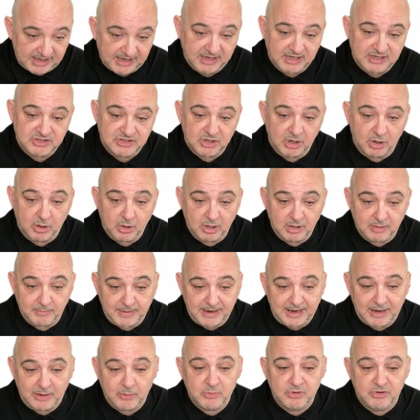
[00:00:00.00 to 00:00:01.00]
and it's all
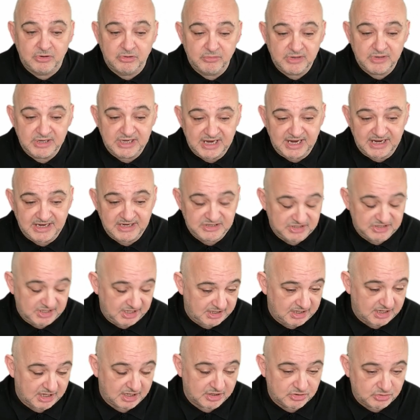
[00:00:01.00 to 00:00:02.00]
about
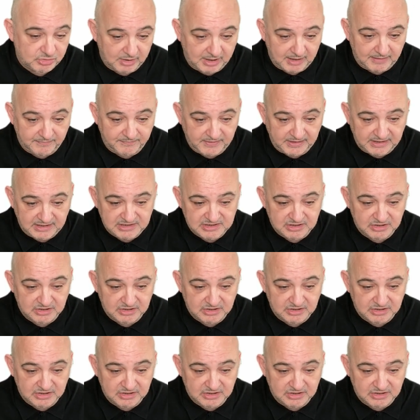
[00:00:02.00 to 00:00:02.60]
creating traffic.